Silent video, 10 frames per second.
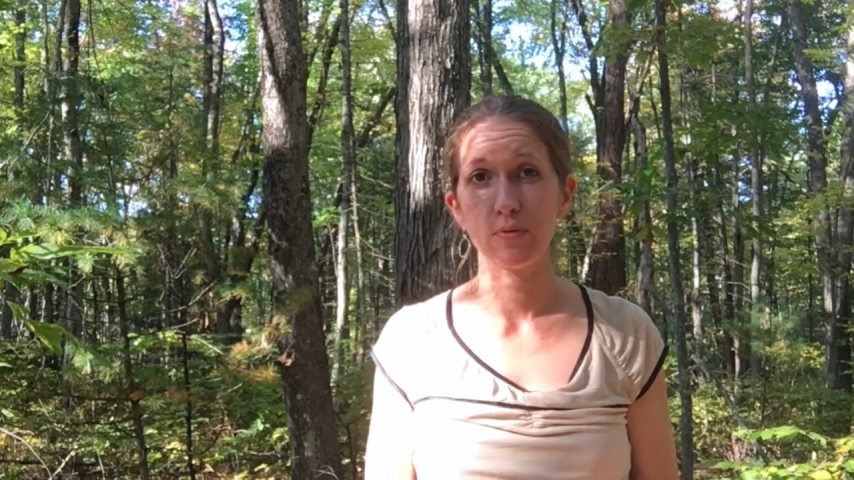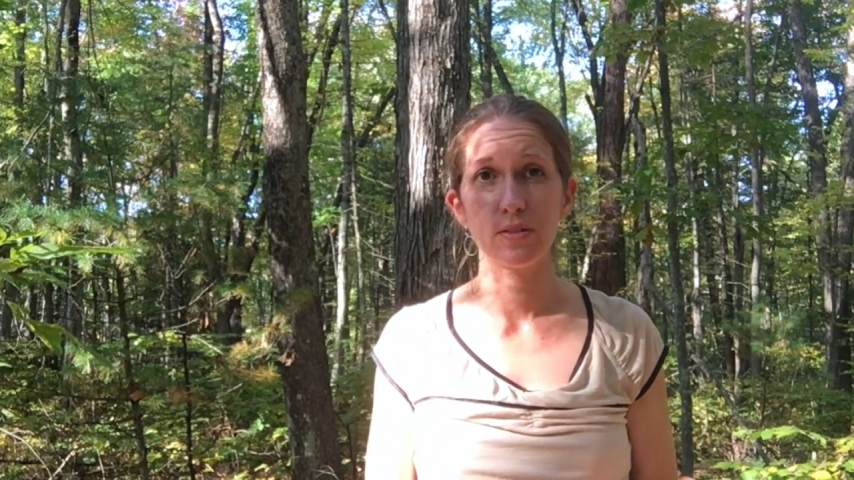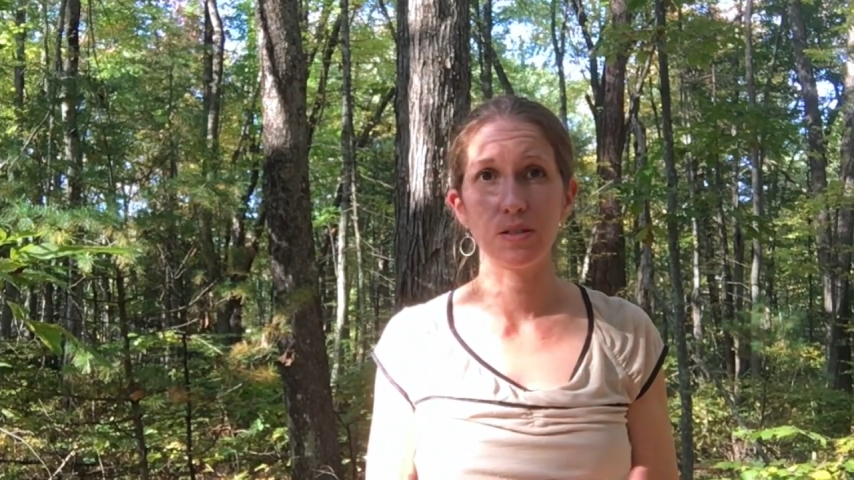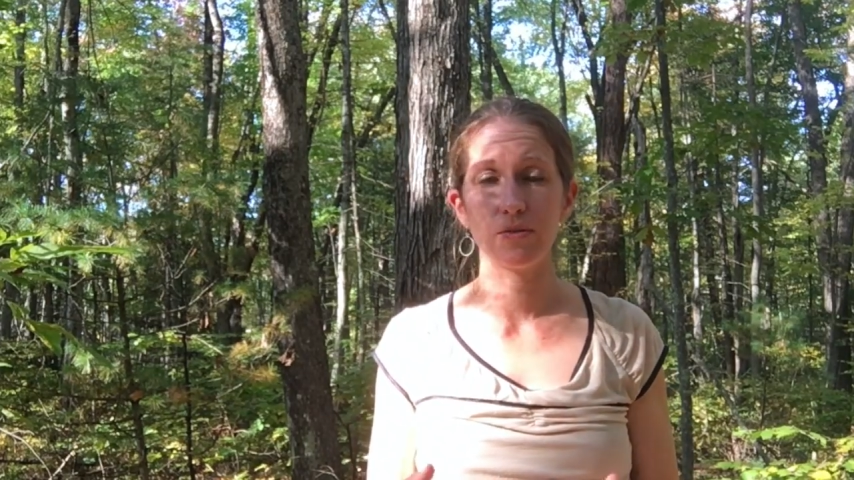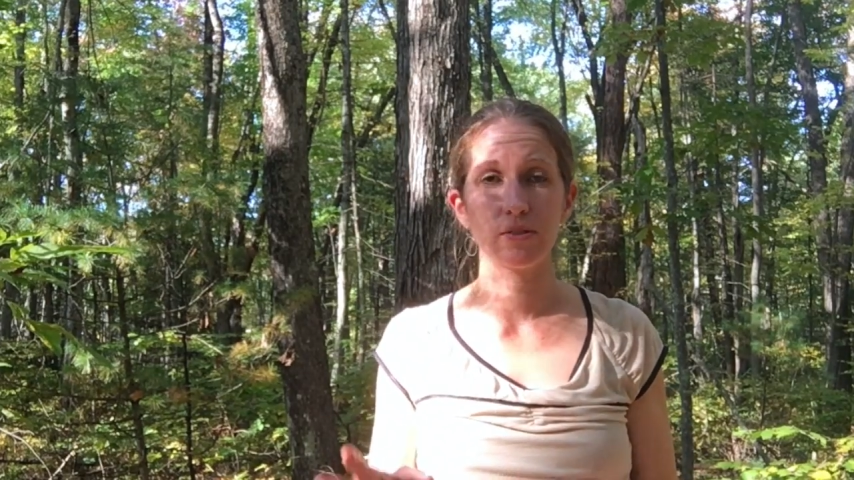
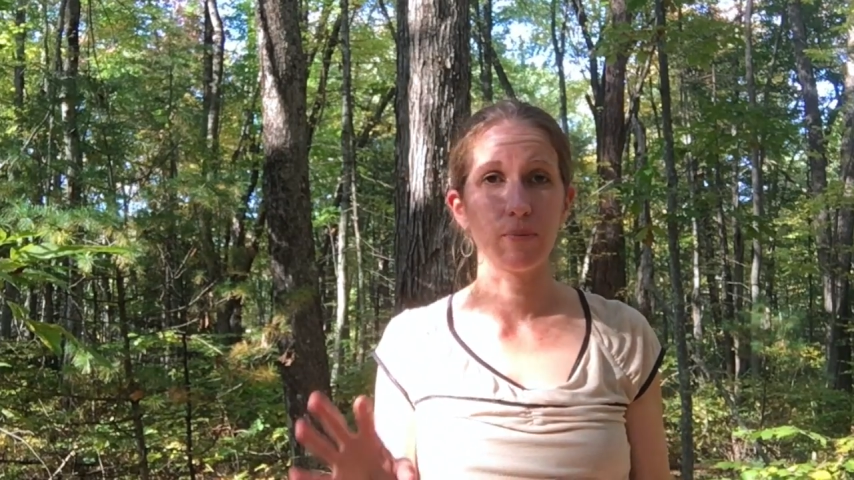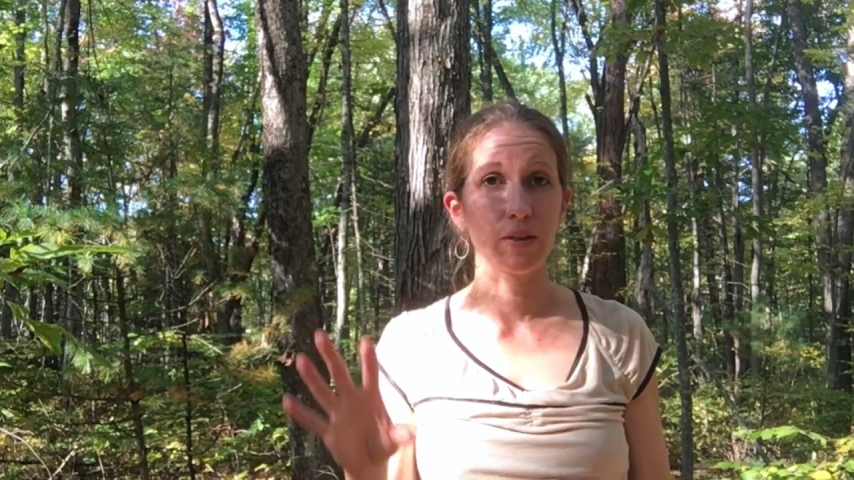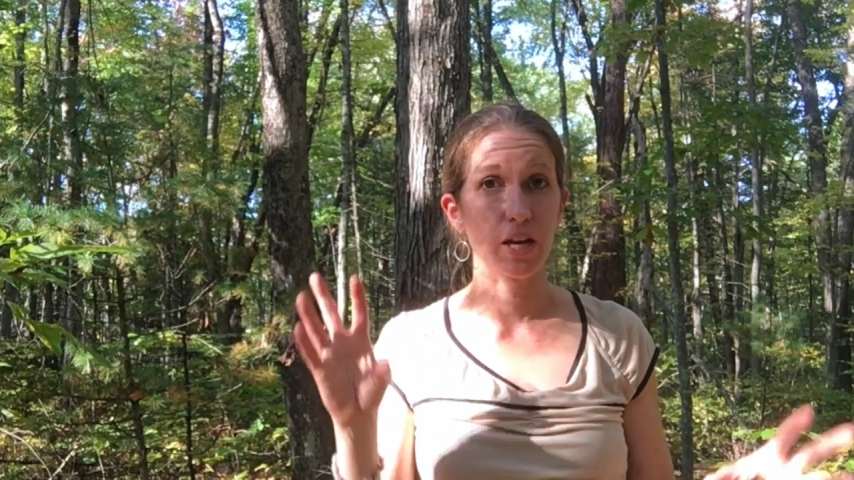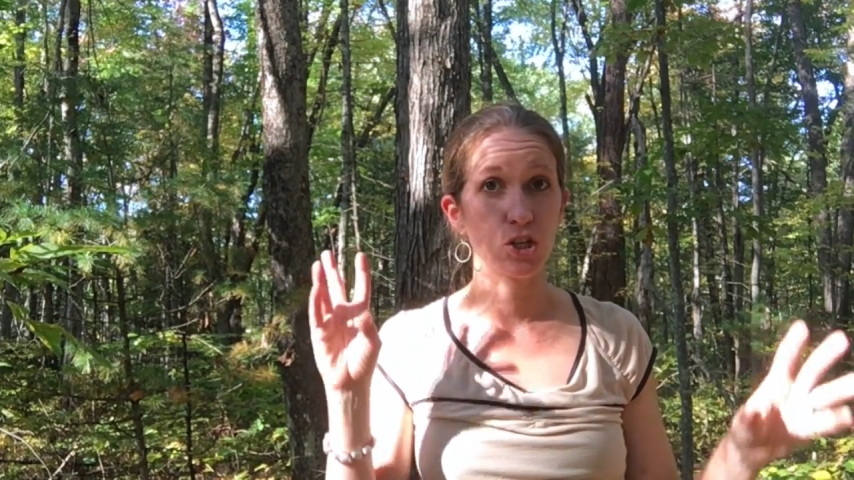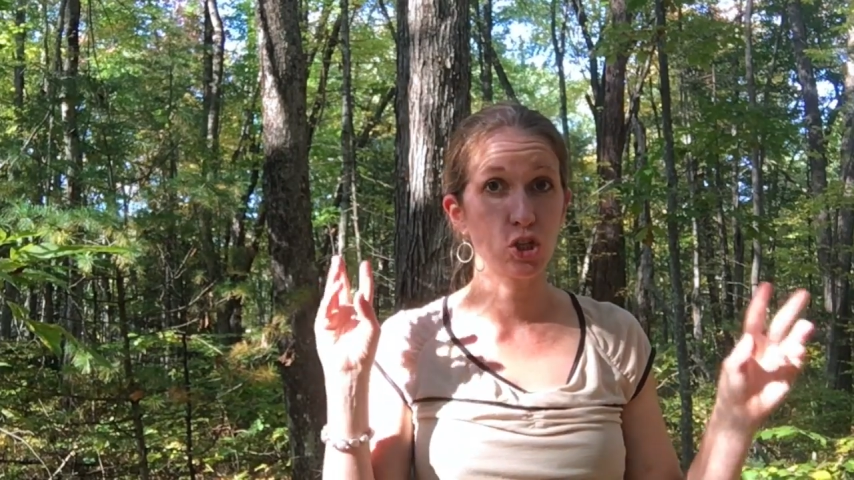instead of
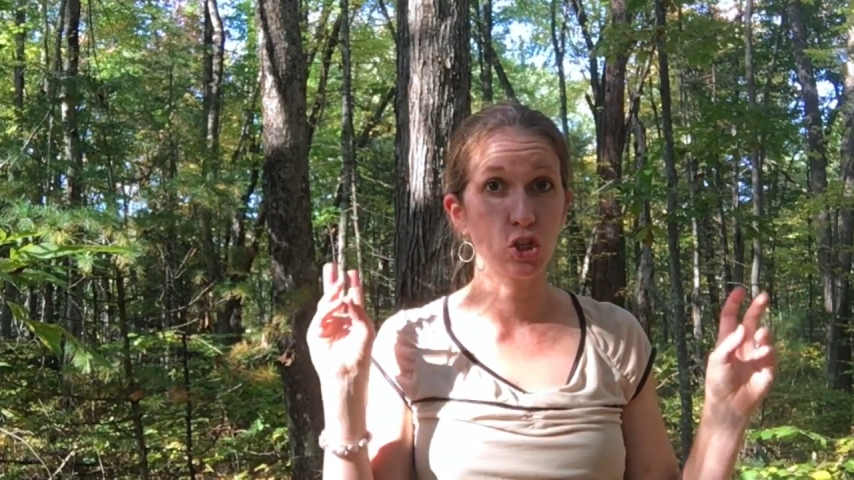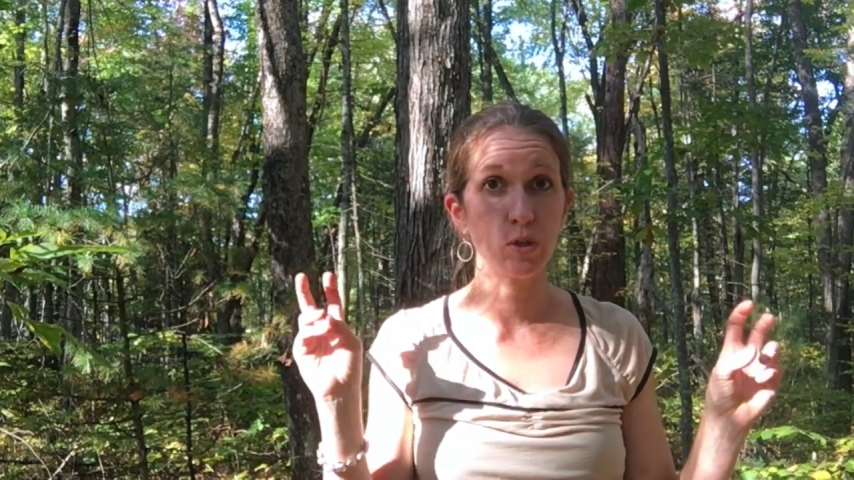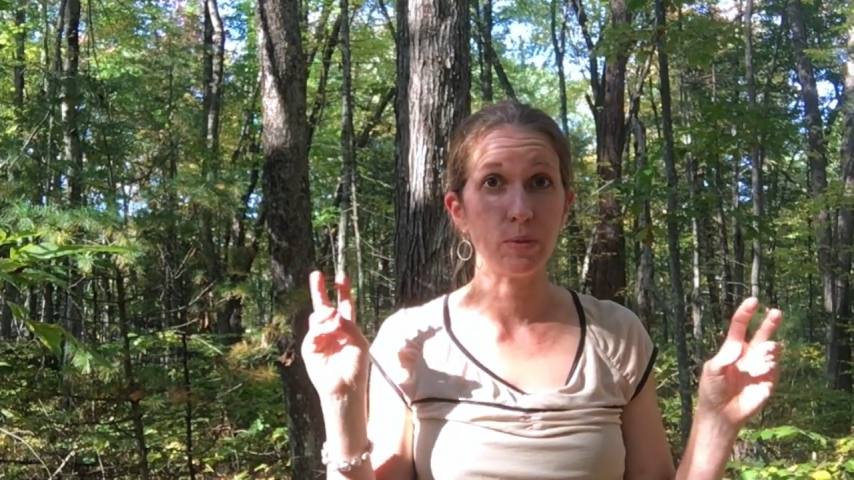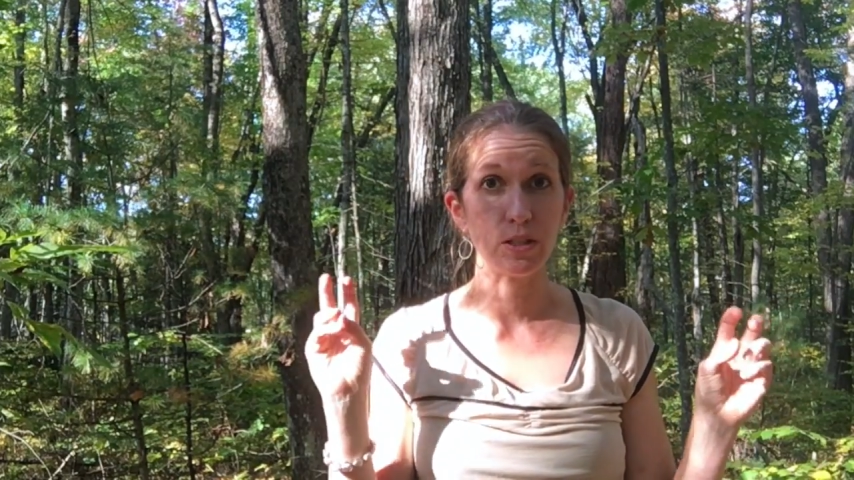something I should be